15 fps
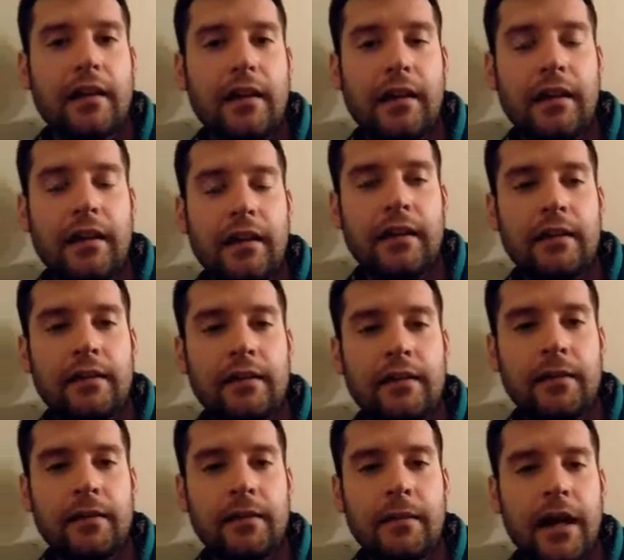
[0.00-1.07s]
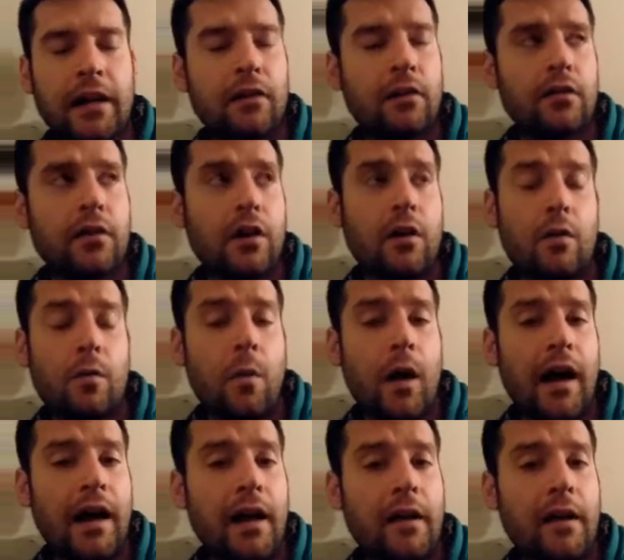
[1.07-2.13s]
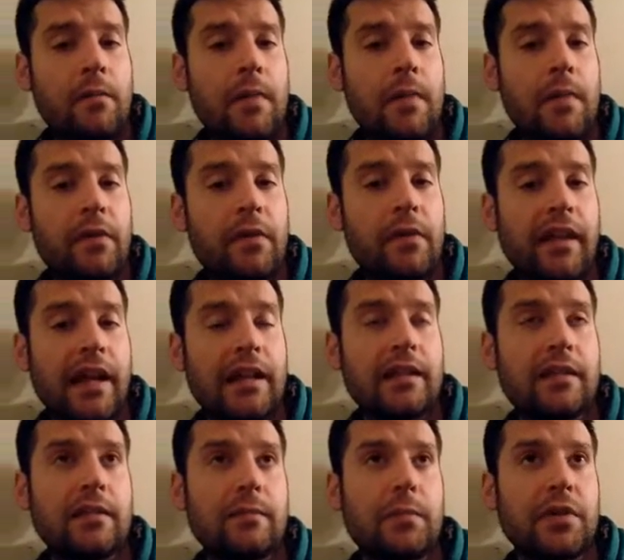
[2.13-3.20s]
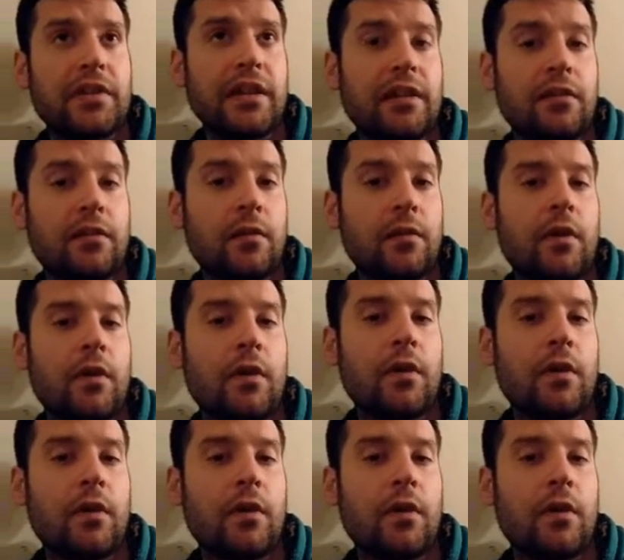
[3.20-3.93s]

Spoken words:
And I don't know why I remember that particular one.